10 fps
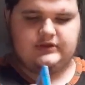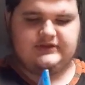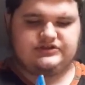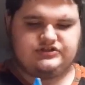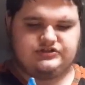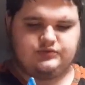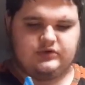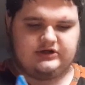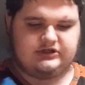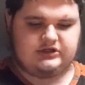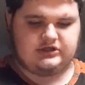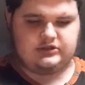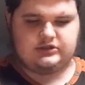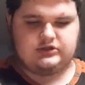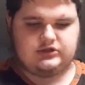This is one
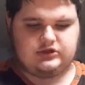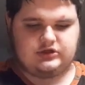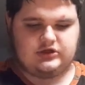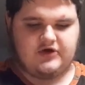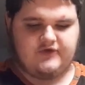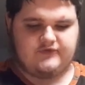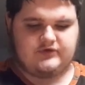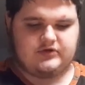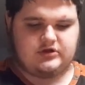of,